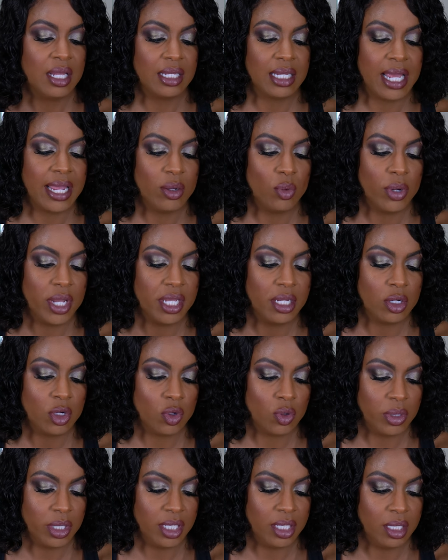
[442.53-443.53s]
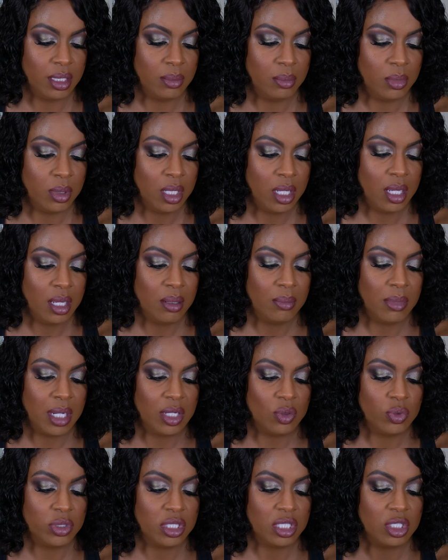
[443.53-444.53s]
lightweight cream
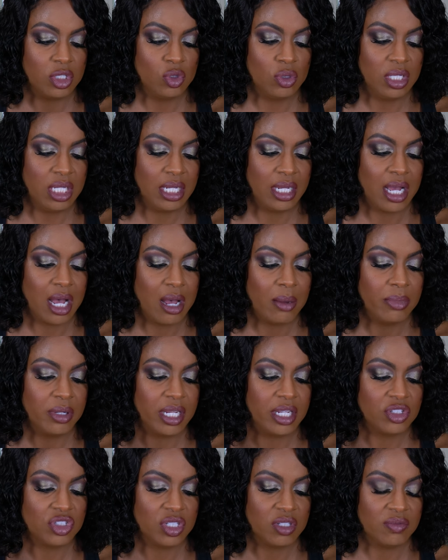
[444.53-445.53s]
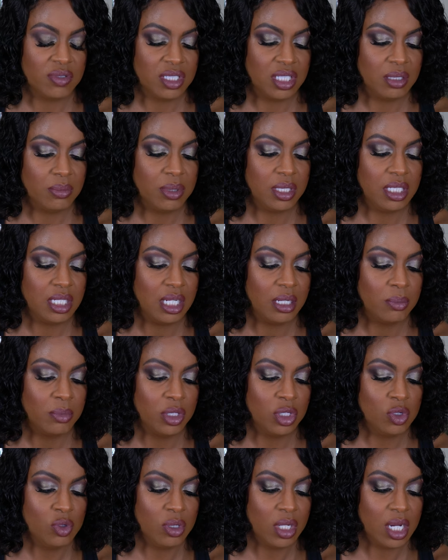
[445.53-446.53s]
made with a unique combination of CBD and
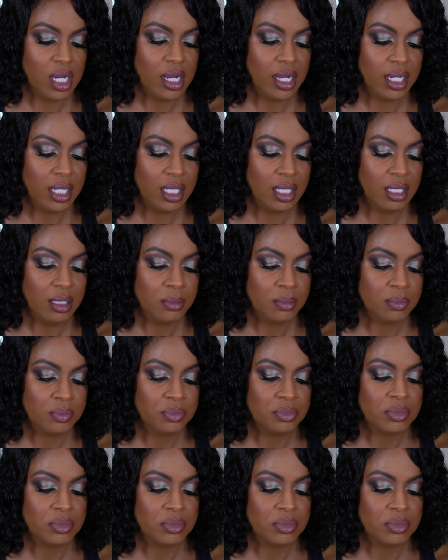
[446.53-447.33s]
Manuka honey.